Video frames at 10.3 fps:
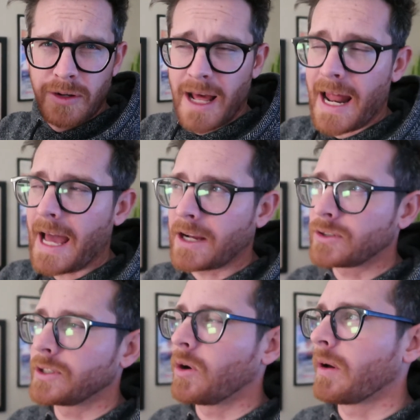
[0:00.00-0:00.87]
They're not
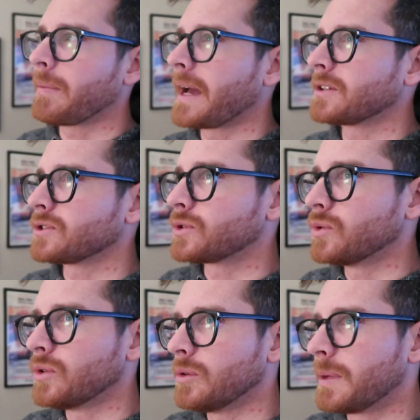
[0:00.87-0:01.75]
actually going back to
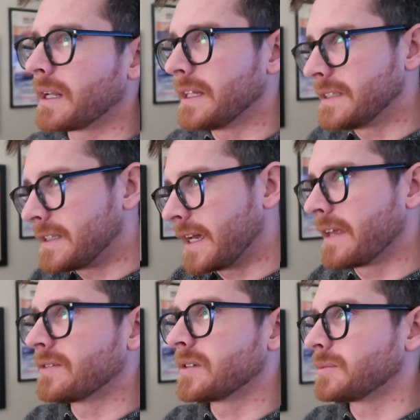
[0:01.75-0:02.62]
school, but at least
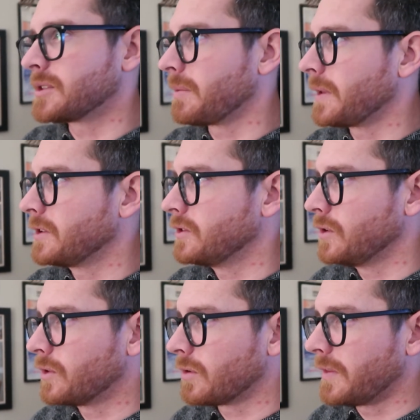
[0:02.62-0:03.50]
that gives them something to
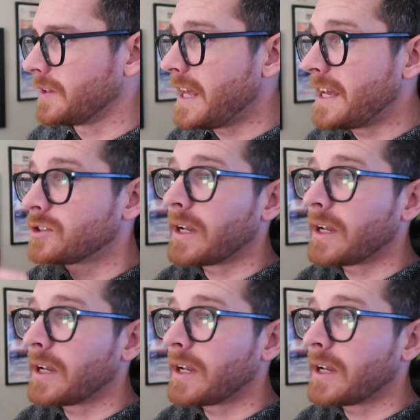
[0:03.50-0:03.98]
do throughout the day.